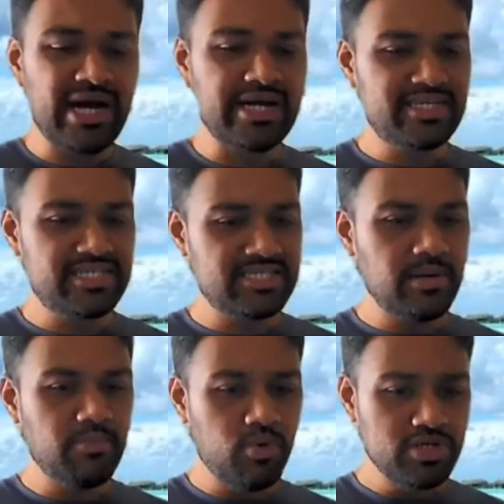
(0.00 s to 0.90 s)
hurts
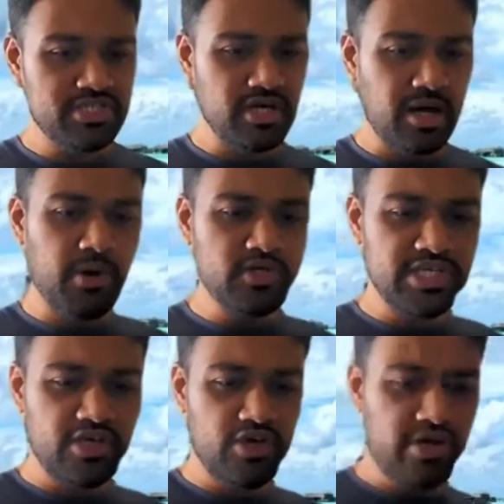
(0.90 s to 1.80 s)
the most about
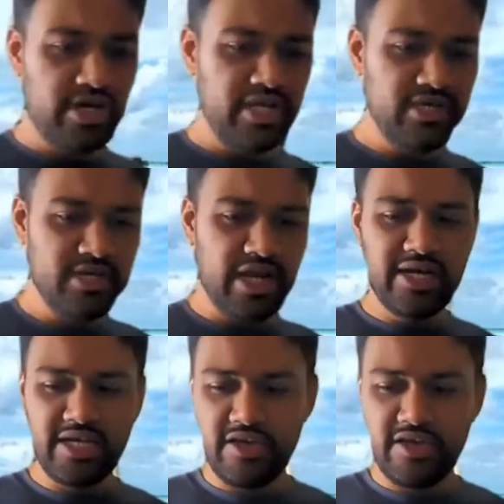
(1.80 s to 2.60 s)
security, right?